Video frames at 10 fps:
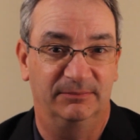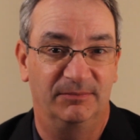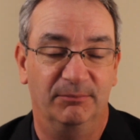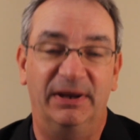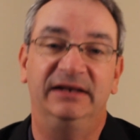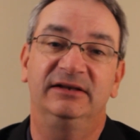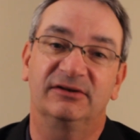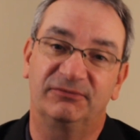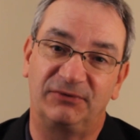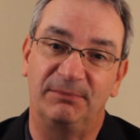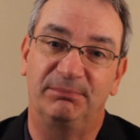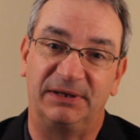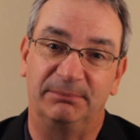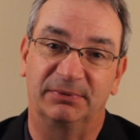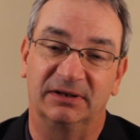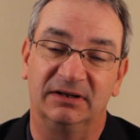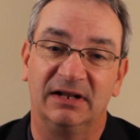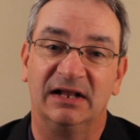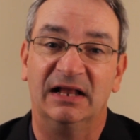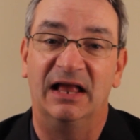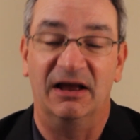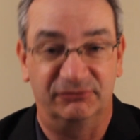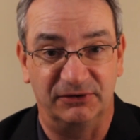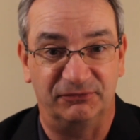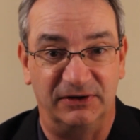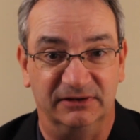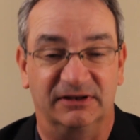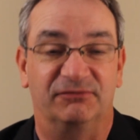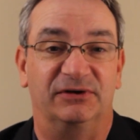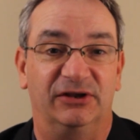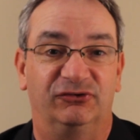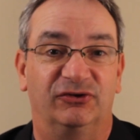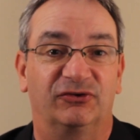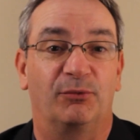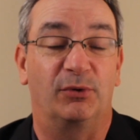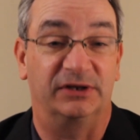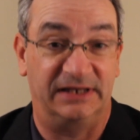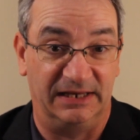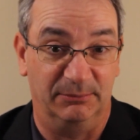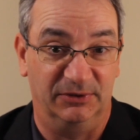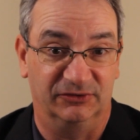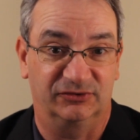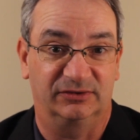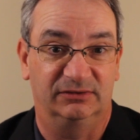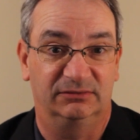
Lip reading: Many different people have different definitions of what a game is.